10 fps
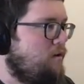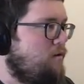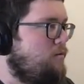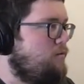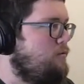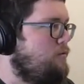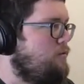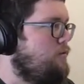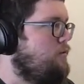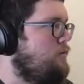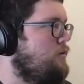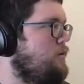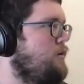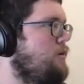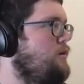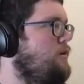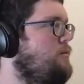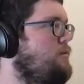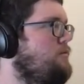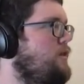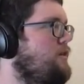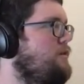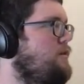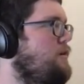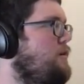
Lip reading: Oops, got a bit of lag there.